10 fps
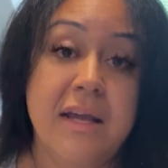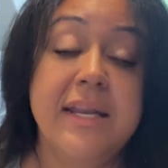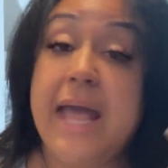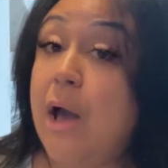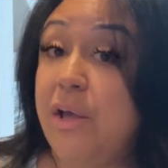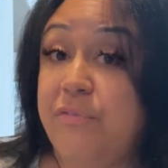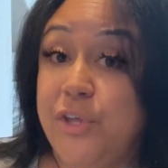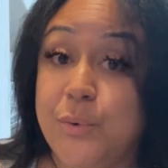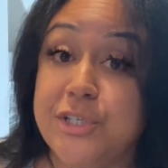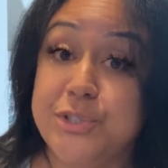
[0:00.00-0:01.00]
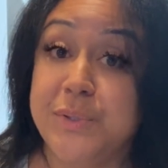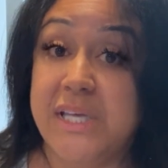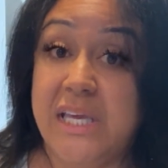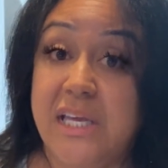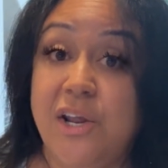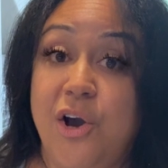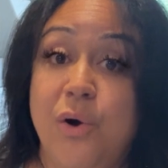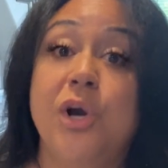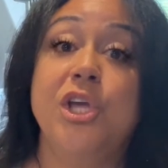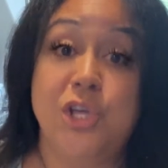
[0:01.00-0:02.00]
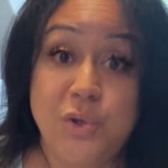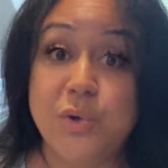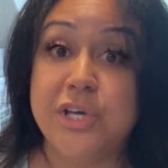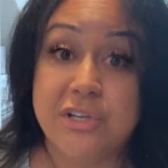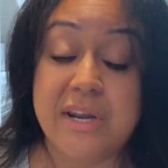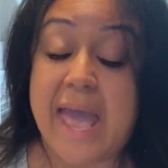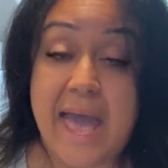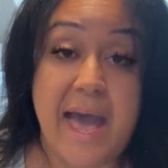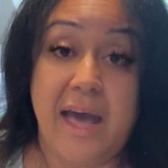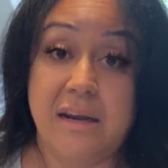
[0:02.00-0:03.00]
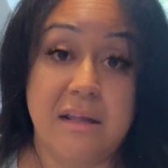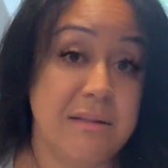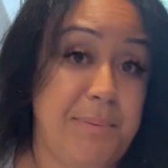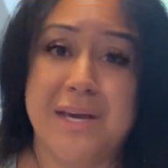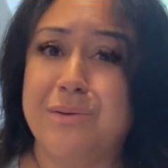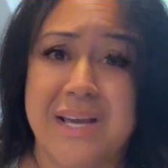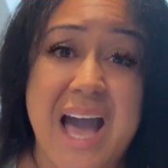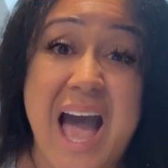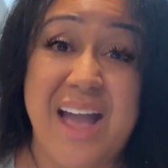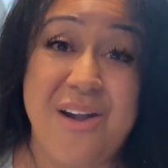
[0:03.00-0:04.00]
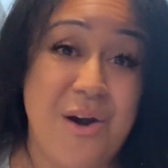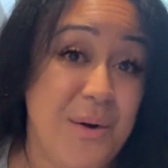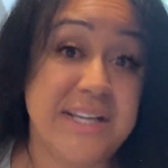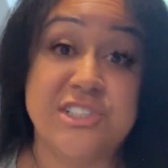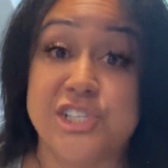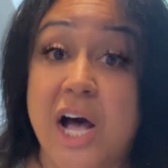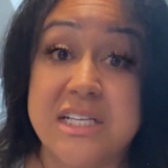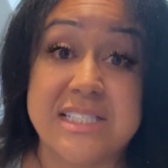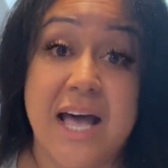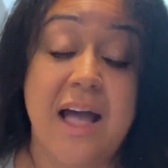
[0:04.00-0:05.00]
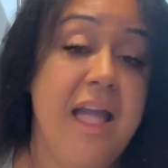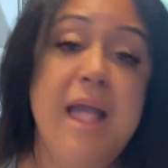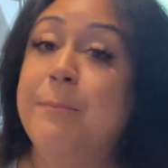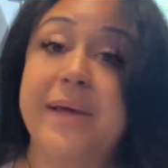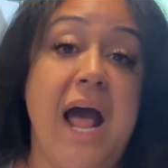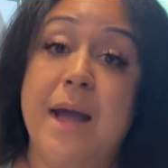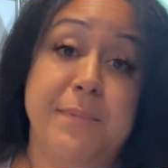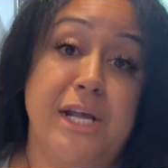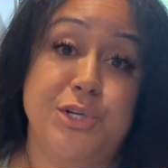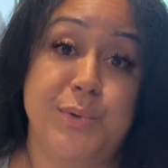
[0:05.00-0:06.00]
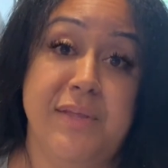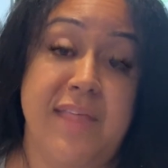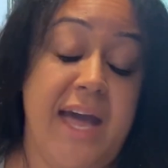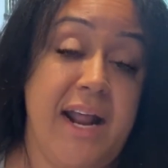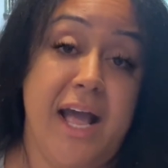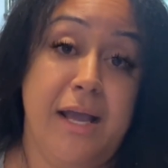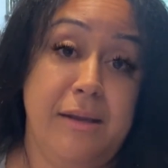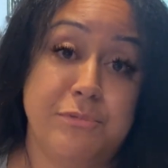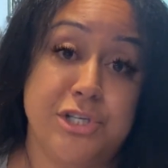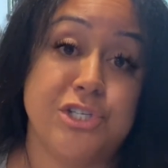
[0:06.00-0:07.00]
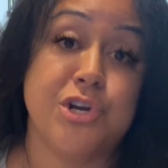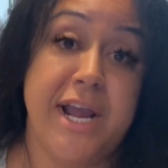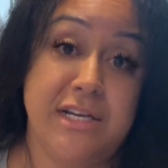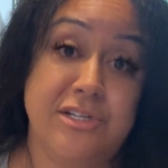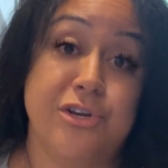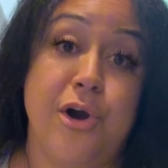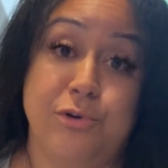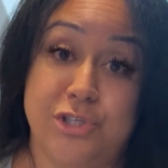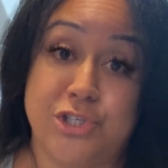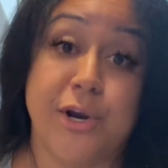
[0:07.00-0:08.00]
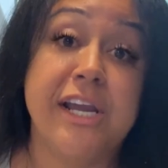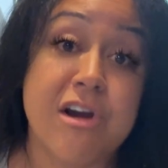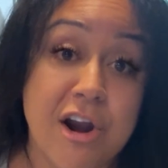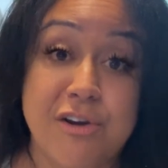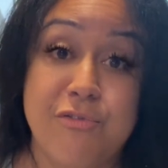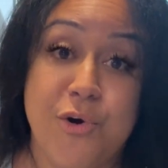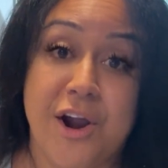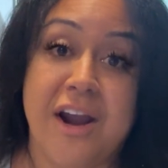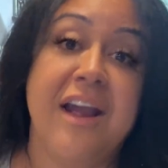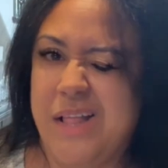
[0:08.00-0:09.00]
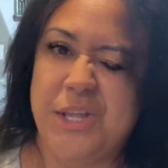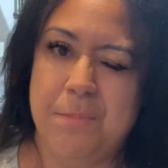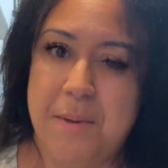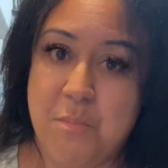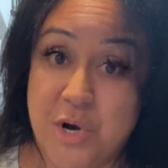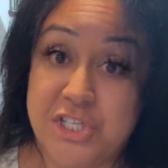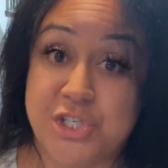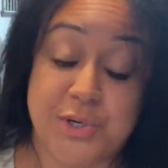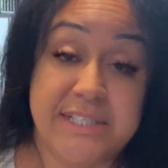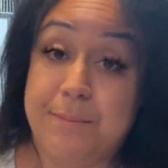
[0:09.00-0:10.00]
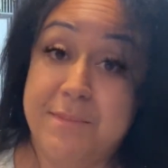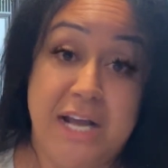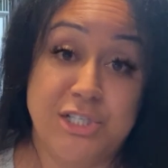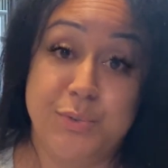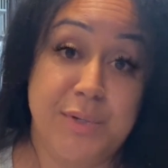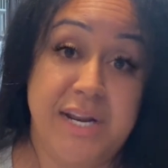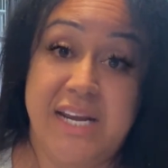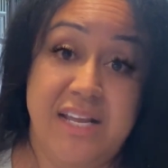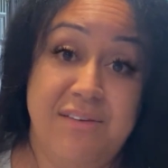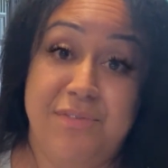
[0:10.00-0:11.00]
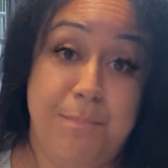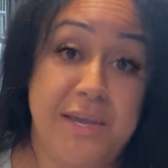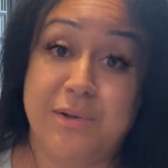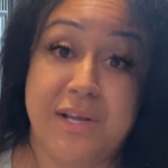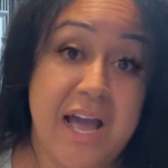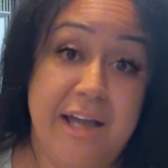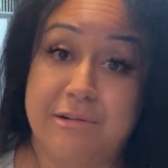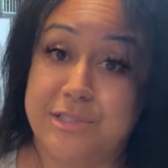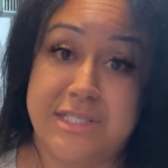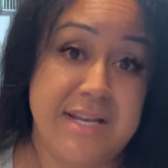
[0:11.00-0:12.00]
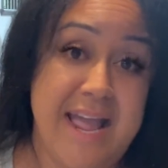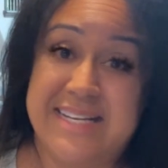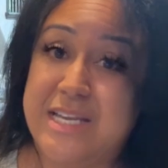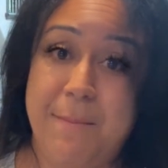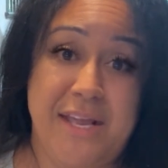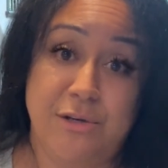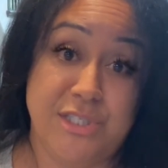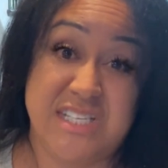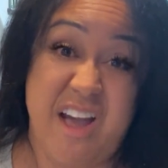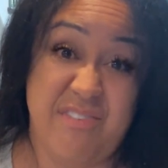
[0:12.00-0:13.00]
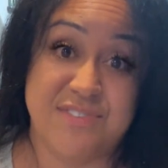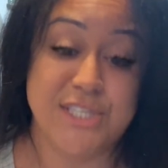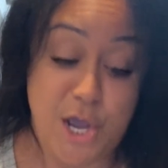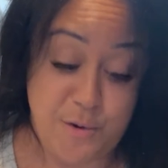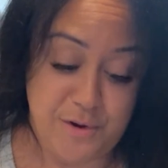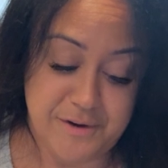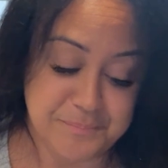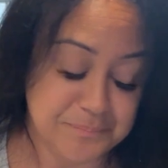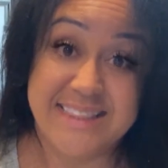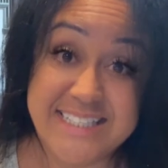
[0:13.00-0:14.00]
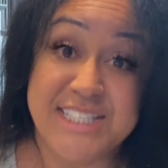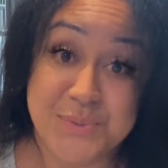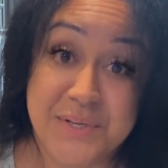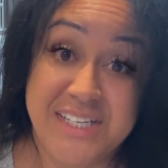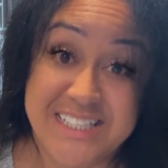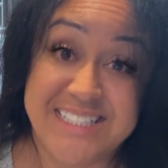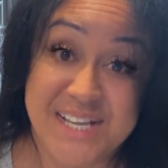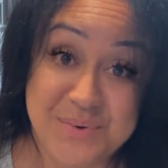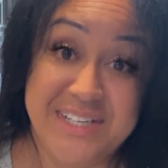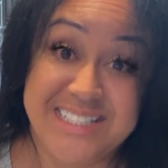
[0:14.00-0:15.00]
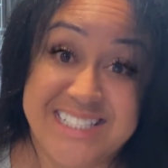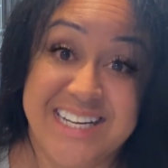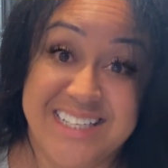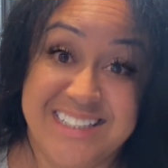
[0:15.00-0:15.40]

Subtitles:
Now, if you are doing keto, you could add pico de gallo and salsa, but I'm not doing that. I'm just trying to go straight carnivore, a little bit more strict. I'm not doing any of the pico de gallo and tomato stuff. So this is what it looks like when it's done.